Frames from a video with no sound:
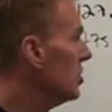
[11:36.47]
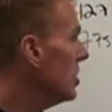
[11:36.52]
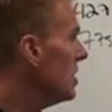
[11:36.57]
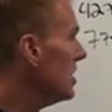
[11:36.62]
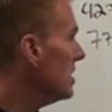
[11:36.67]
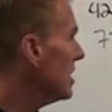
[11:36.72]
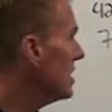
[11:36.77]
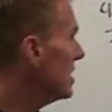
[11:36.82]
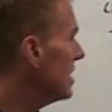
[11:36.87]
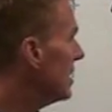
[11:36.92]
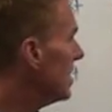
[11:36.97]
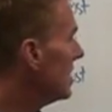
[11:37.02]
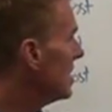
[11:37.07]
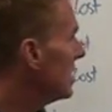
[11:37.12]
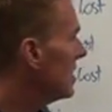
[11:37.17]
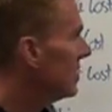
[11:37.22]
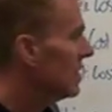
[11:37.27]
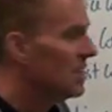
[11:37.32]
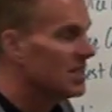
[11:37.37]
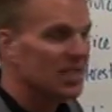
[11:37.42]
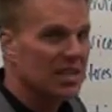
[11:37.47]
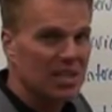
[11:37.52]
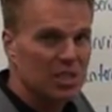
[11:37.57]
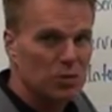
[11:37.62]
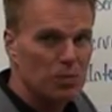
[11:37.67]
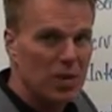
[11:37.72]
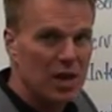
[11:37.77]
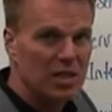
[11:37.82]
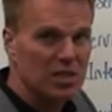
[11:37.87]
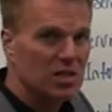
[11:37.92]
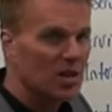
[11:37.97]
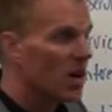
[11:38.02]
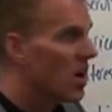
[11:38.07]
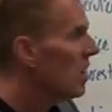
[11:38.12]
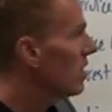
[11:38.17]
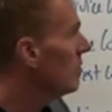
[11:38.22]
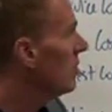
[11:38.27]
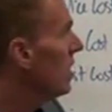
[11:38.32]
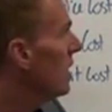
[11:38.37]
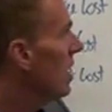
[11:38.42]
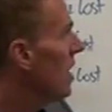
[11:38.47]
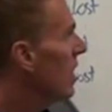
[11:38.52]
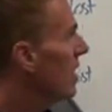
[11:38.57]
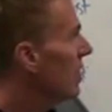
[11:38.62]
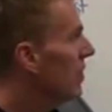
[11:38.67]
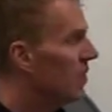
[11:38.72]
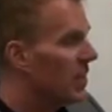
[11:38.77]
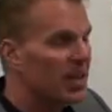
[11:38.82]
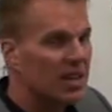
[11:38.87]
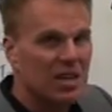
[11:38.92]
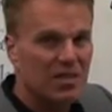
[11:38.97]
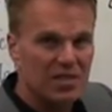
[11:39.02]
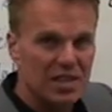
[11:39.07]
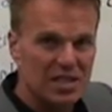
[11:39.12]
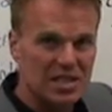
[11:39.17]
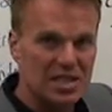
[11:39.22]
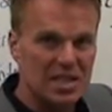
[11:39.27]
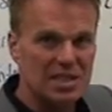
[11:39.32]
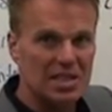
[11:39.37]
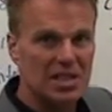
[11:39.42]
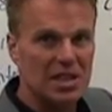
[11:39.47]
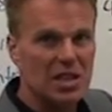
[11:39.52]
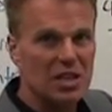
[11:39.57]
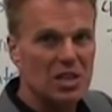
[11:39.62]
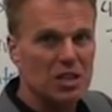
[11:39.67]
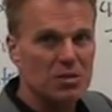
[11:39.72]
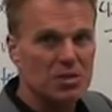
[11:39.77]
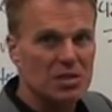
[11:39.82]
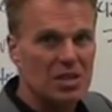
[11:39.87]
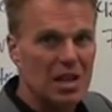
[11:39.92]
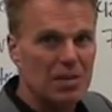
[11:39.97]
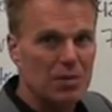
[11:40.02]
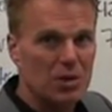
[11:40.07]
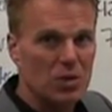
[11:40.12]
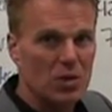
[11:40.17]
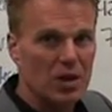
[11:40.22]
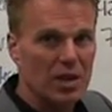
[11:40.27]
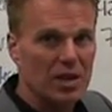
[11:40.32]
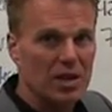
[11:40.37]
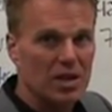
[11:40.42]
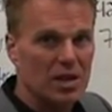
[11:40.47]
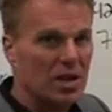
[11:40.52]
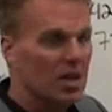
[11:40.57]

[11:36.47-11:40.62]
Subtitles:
Just as this is an expense column, think of this as an income statement one.